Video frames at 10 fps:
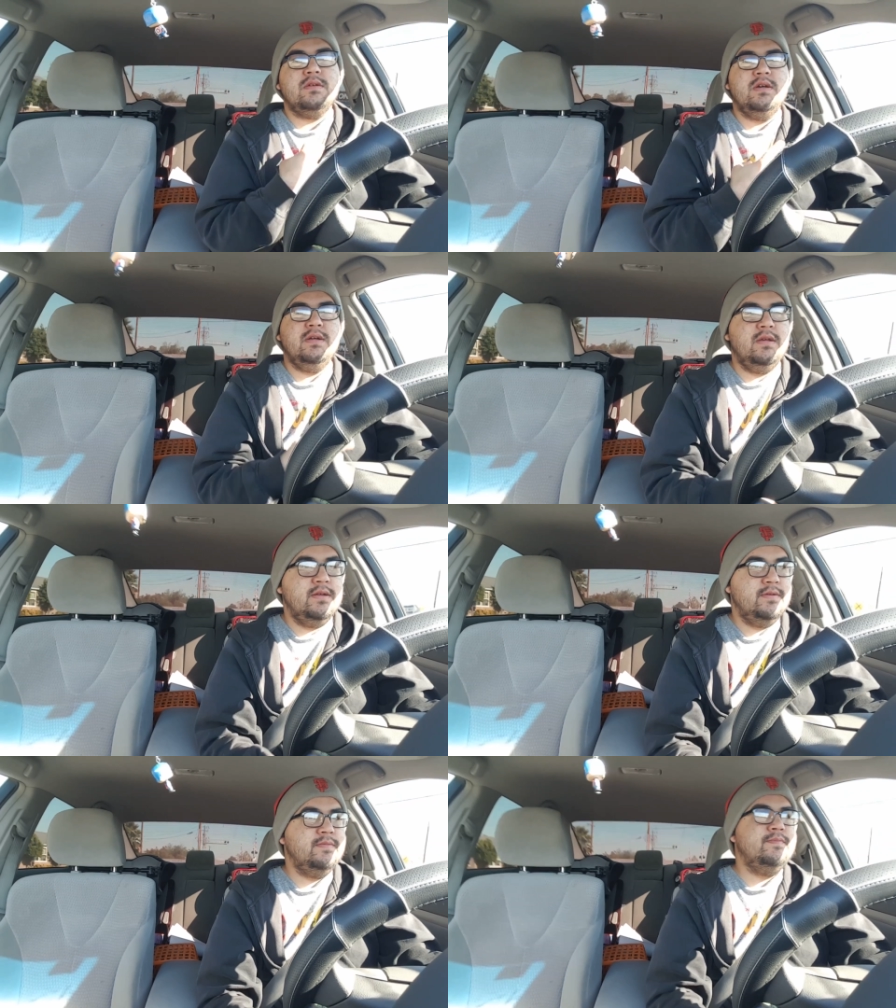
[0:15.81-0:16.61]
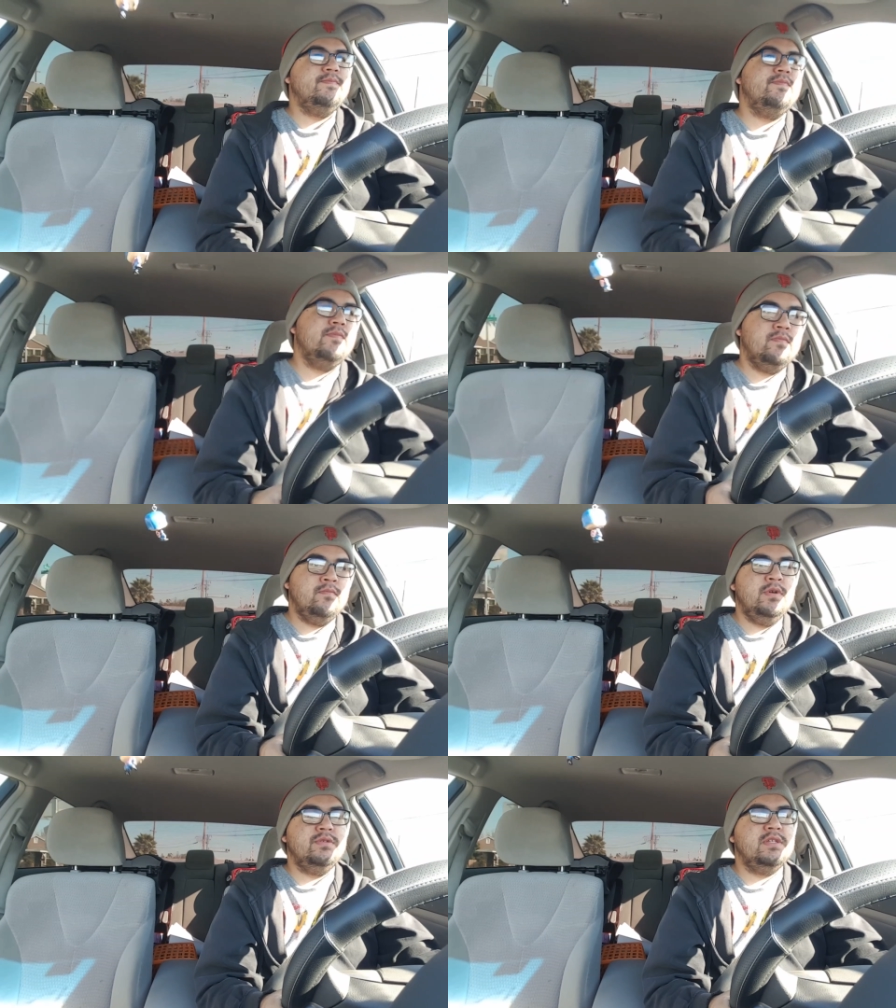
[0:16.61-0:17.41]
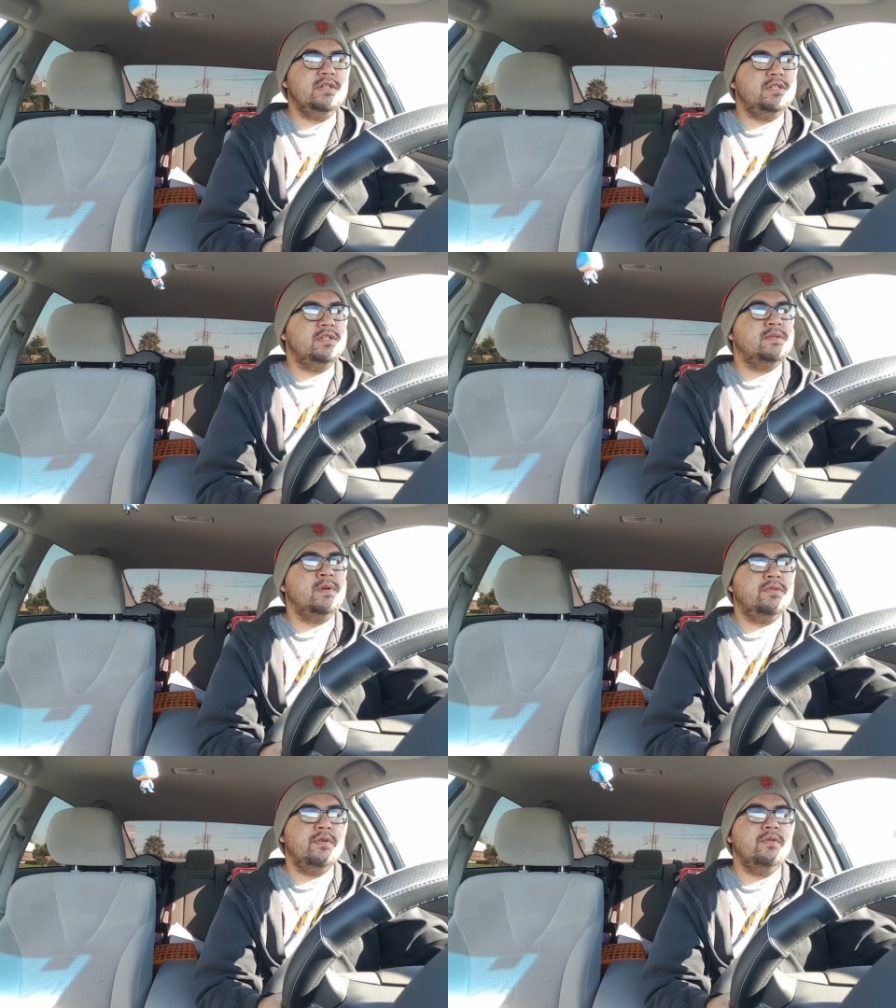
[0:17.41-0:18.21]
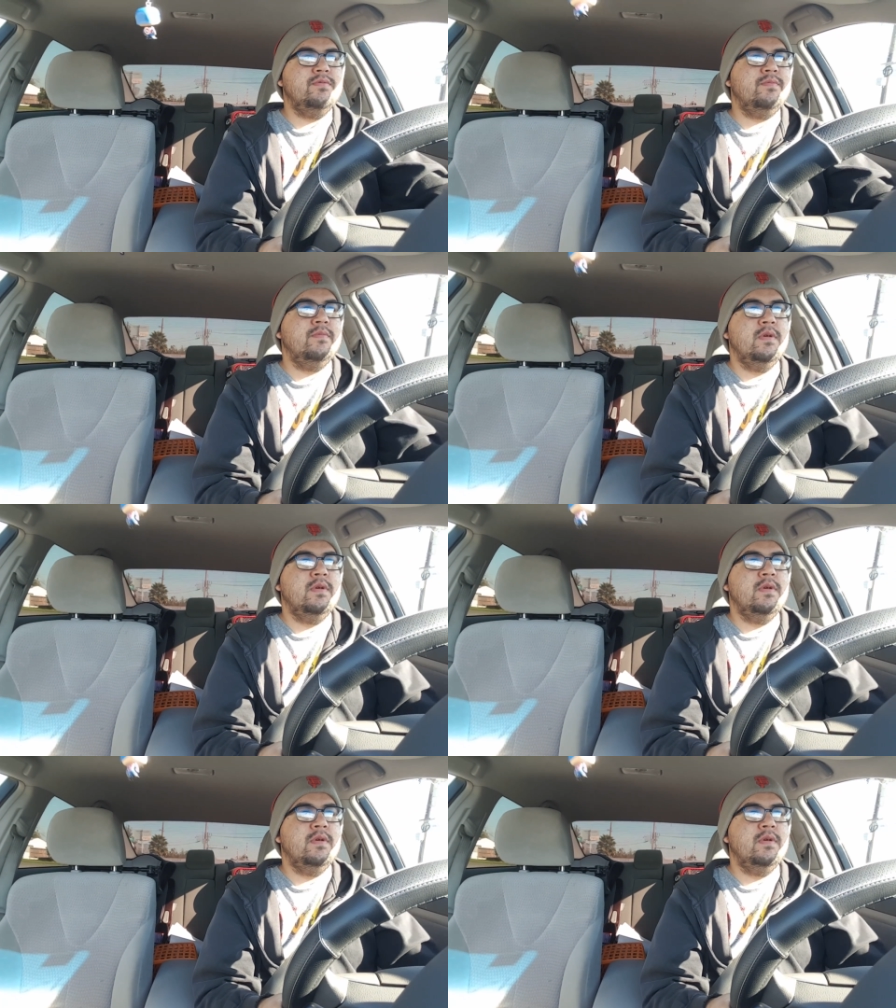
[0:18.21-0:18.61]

Got, uh, mostly it's just my throat.